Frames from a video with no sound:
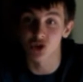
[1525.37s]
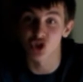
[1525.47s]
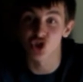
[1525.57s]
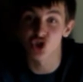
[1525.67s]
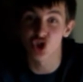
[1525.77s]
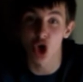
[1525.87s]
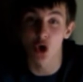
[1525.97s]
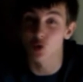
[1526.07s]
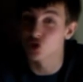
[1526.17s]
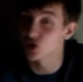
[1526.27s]
just
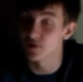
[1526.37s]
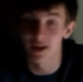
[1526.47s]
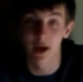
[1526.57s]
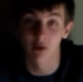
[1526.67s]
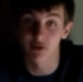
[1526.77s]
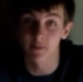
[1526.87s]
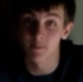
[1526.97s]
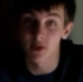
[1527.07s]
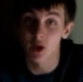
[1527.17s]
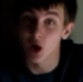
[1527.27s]
so something else.
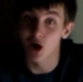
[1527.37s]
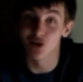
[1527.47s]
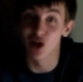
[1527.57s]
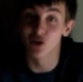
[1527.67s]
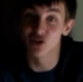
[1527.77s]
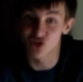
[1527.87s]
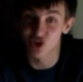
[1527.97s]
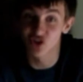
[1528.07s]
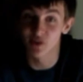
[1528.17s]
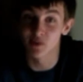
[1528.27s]
Although the
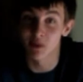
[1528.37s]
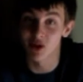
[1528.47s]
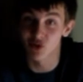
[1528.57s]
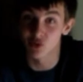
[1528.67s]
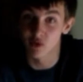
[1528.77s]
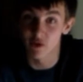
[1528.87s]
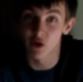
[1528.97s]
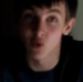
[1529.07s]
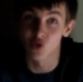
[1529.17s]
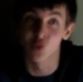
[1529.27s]
John Sims master
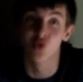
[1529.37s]
reveal was